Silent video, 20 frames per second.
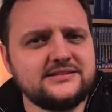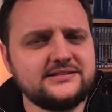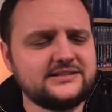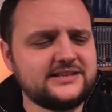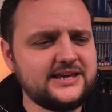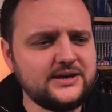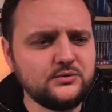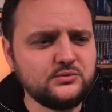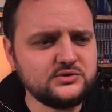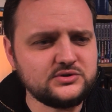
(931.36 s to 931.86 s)

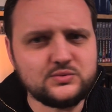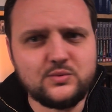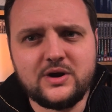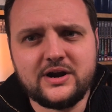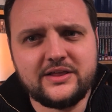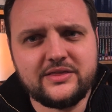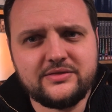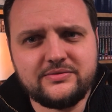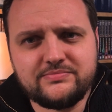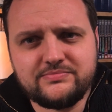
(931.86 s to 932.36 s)
kills
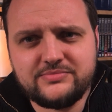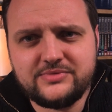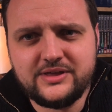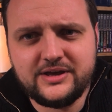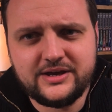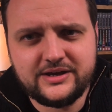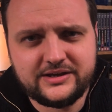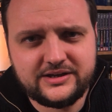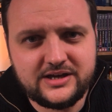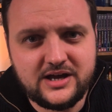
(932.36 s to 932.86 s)
one of
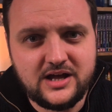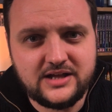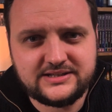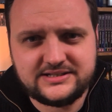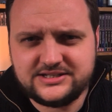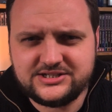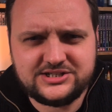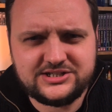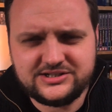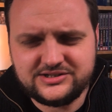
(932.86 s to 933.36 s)
the
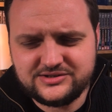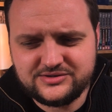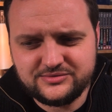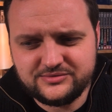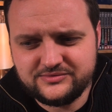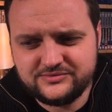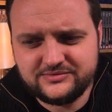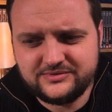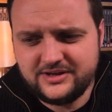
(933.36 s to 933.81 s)
guards. She's sort